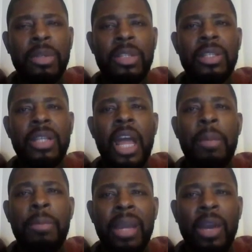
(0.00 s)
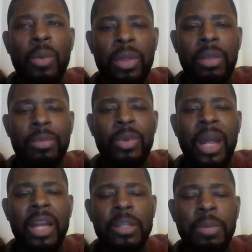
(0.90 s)
but just kind of being with them through
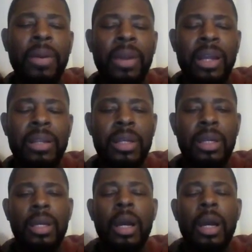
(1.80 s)
that experience.